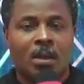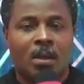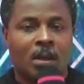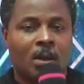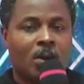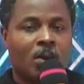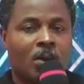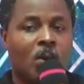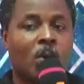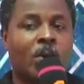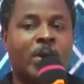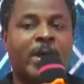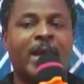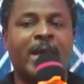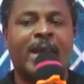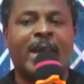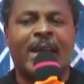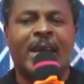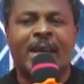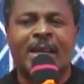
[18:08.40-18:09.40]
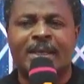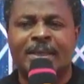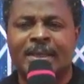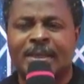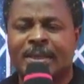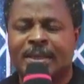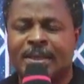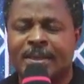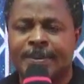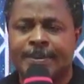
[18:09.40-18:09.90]
who
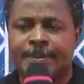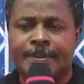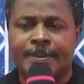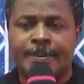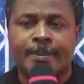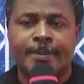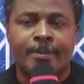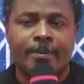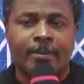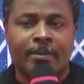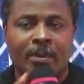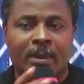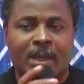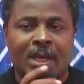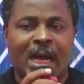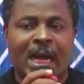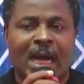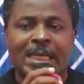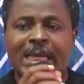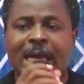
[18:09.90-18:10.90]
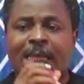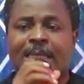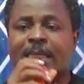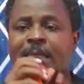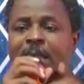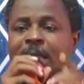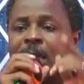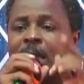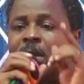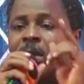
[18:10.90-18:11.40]
hears, and that is
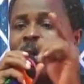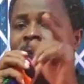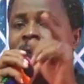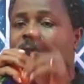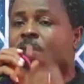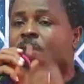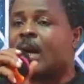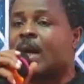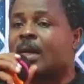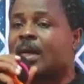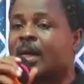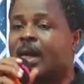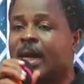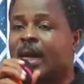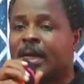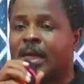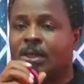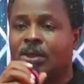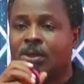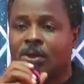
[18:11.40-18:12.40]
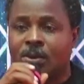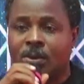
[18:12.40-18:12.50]
the God you are crying to.